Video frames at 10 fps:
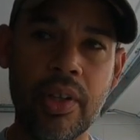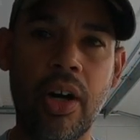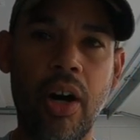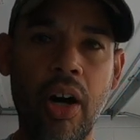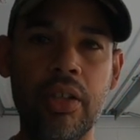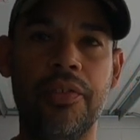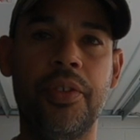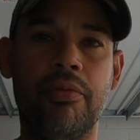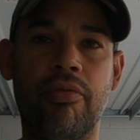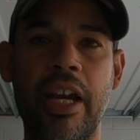all of
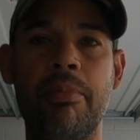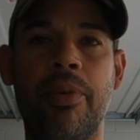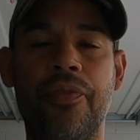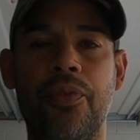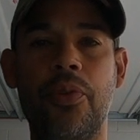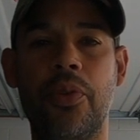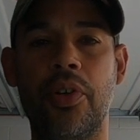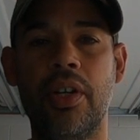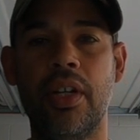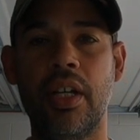them right
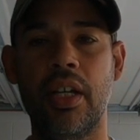before